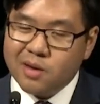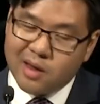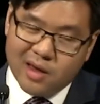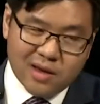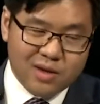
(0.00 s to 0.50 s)

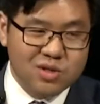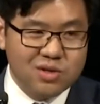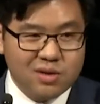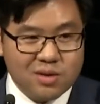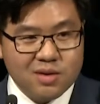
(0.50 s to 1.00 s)
and yes,
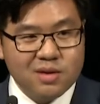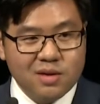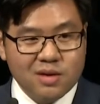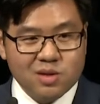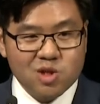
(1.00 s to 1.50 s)
to
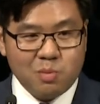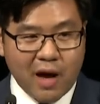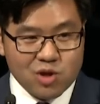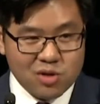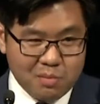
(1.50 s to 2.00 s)

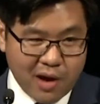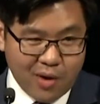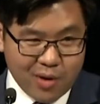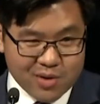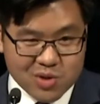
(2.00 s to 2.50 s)
smash the
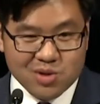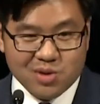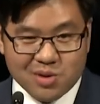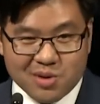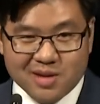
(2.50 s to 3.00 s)
barriers
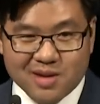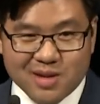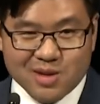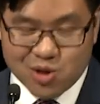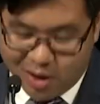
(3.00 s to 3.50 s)
to
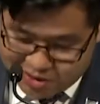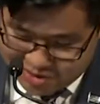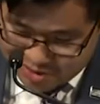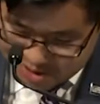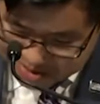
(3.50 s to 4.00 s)

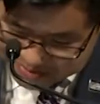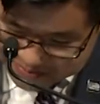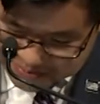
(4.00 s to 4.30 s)
justice.